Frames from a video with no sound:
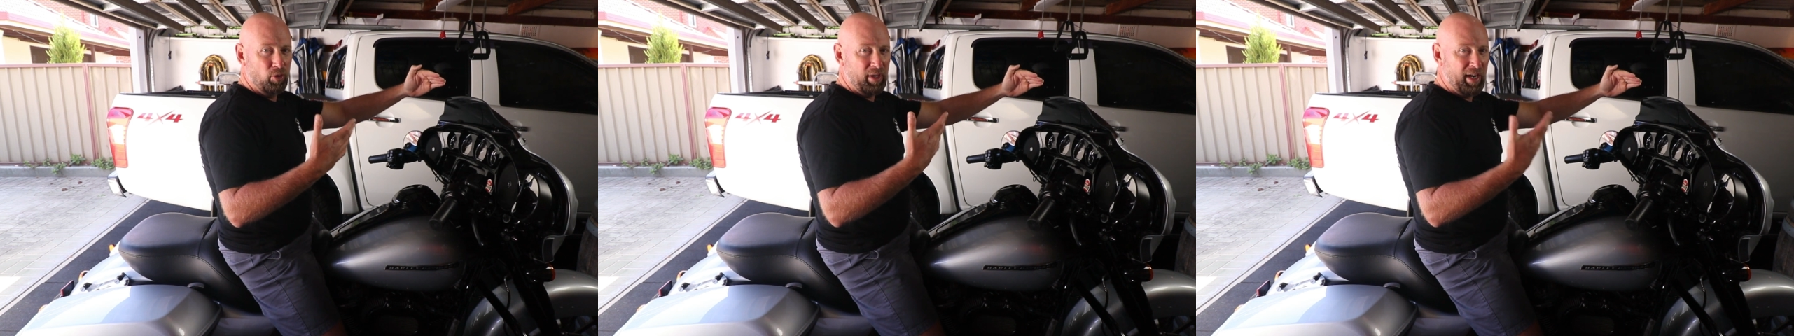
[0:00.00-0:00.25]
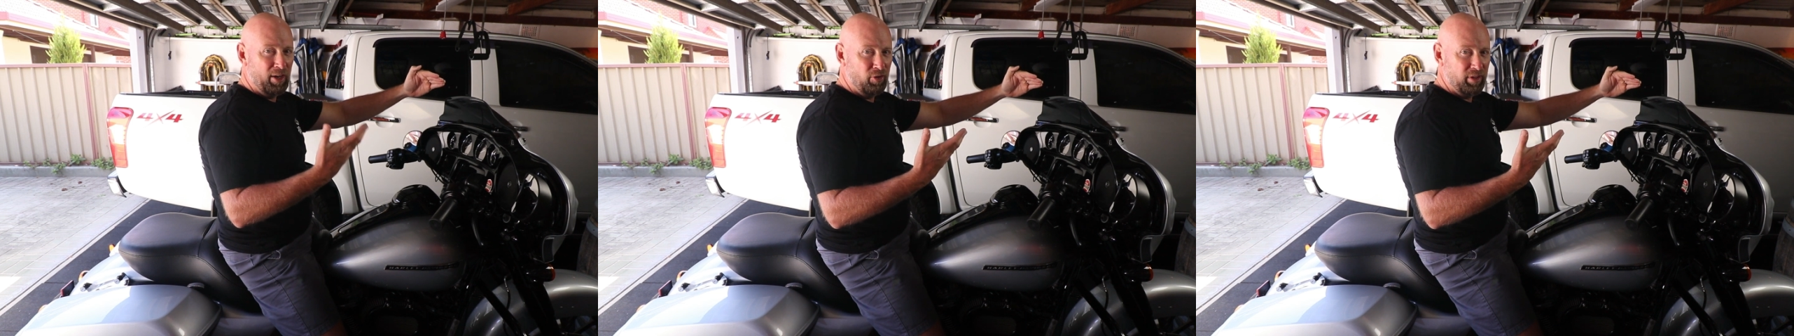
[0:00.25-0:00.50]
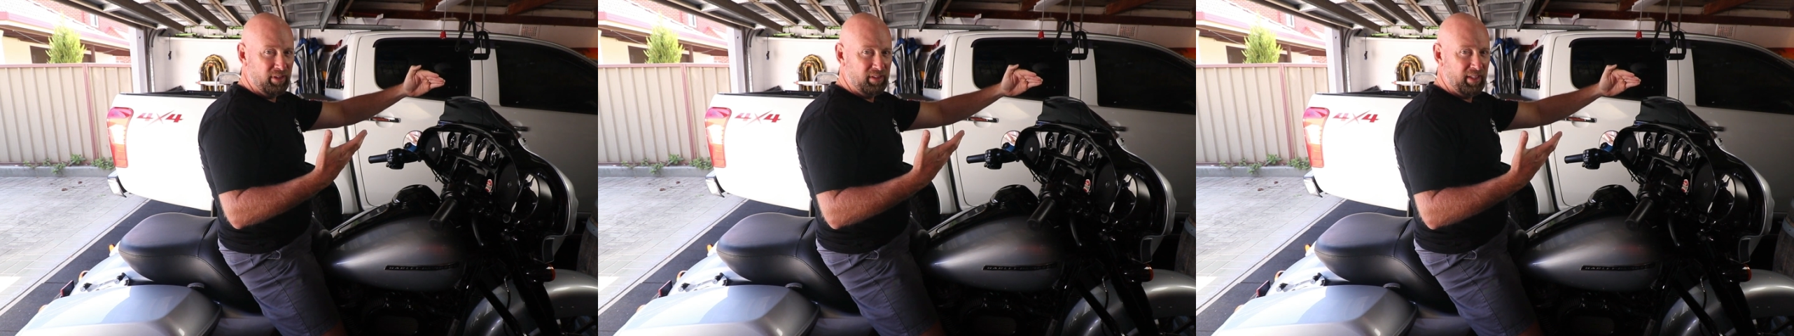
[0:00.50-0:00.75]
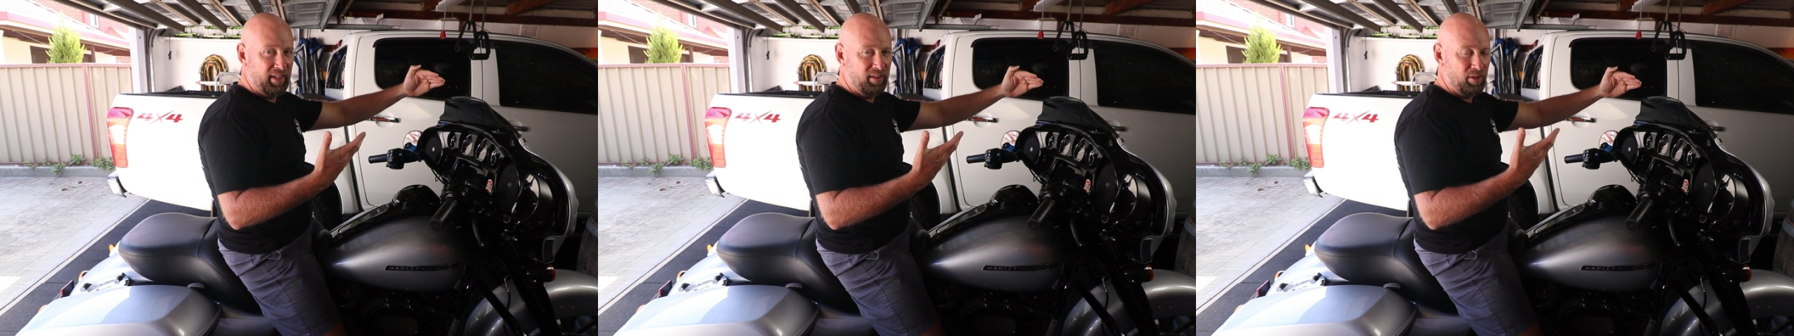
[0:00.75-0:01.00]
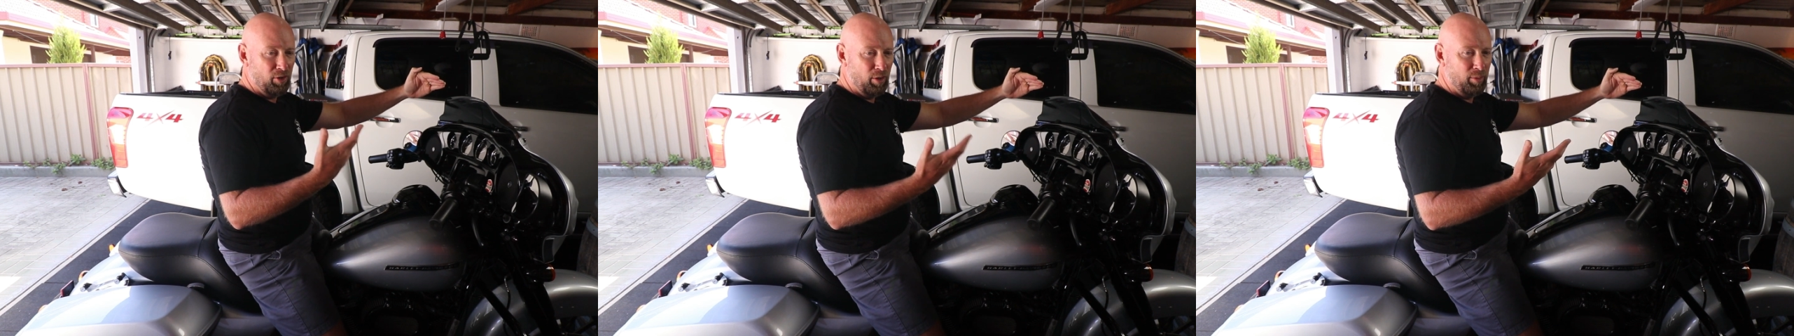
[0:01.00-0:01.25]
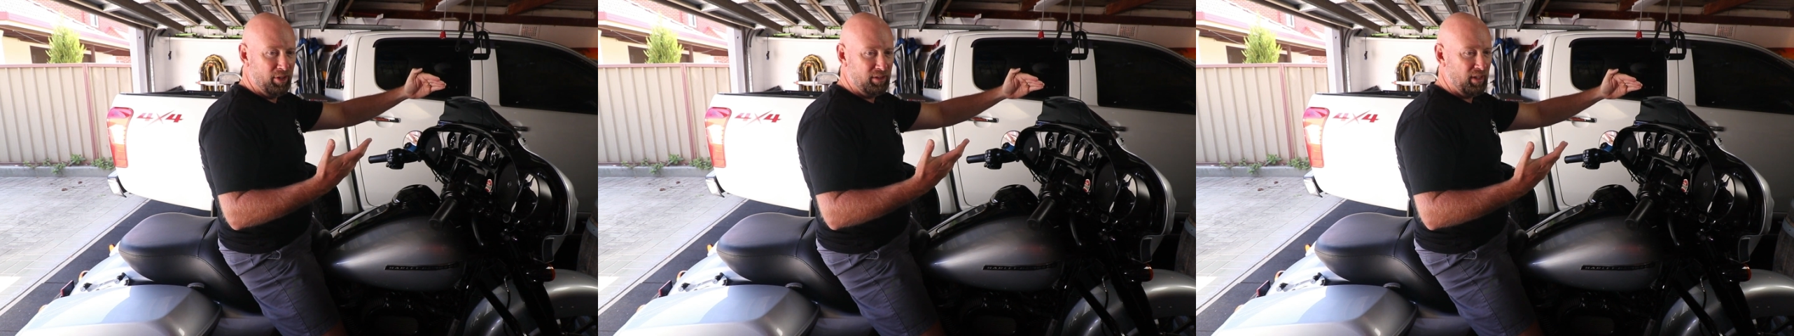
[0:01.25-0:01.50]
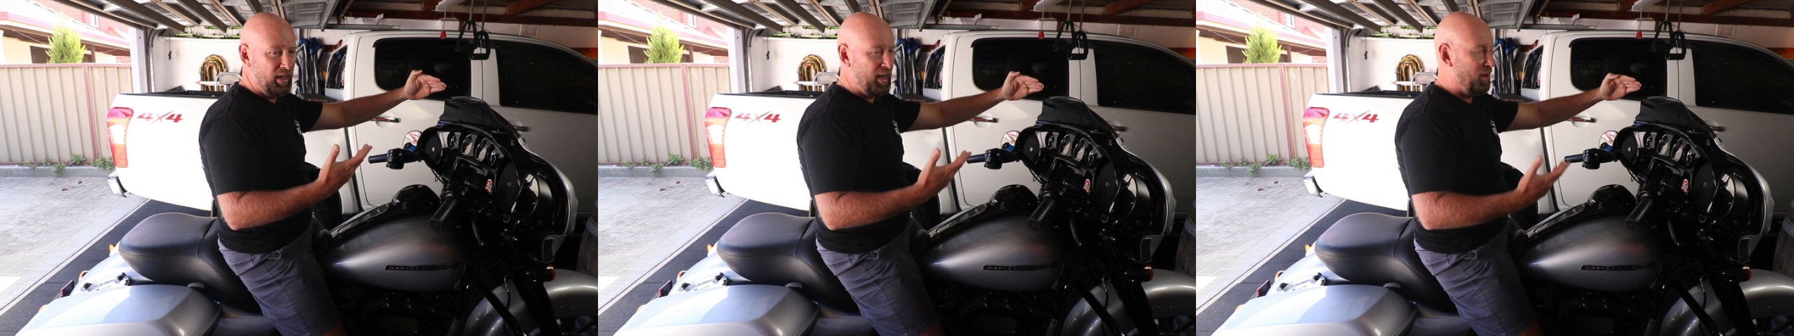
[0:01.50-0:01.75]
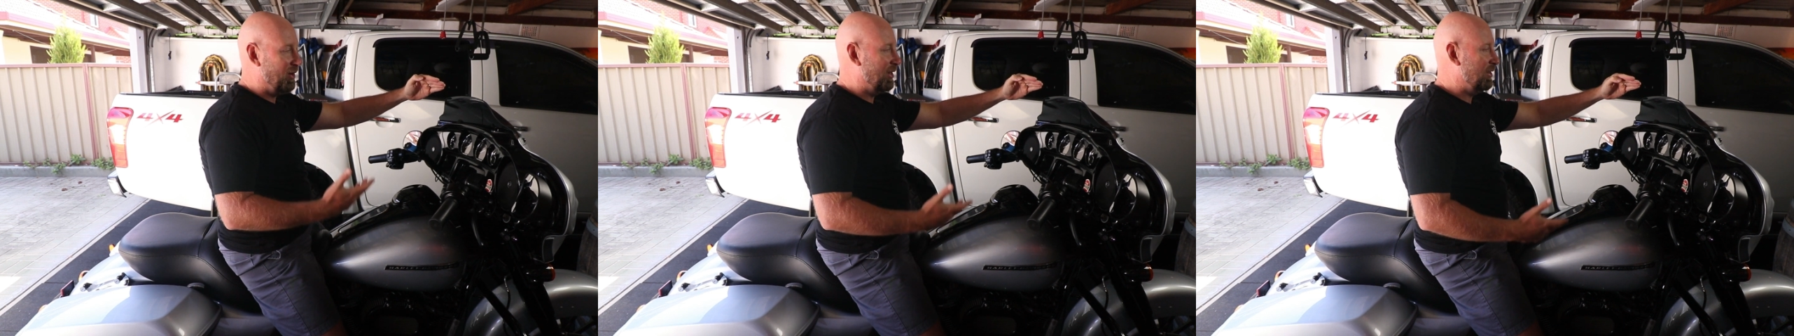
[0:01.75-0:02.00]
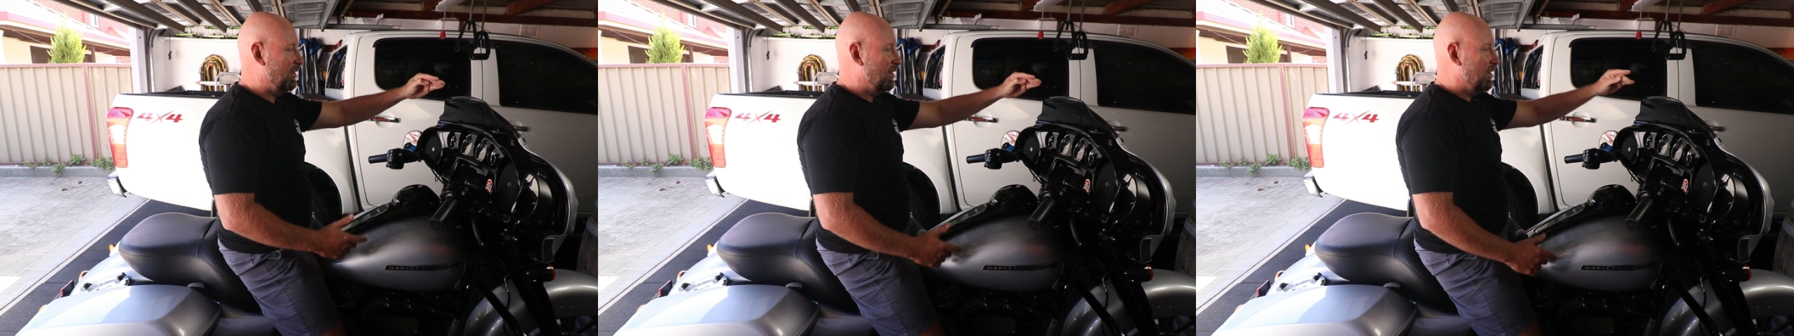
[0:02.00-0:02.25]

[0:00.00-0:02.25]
or 110 kilometers an hour,